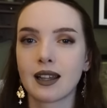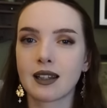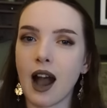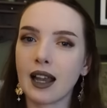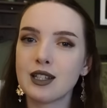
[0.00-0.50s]

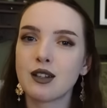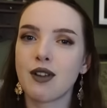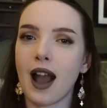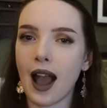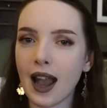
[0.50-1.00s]
kind of
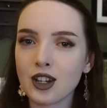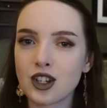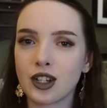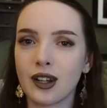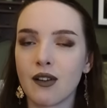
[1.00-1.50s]

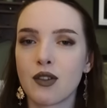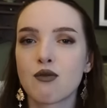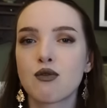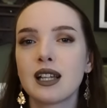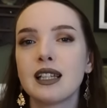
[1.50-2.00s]
action that
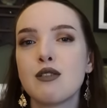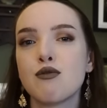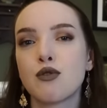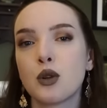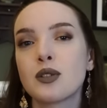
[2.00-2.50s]
really
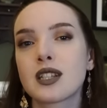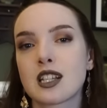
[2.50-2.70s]
roots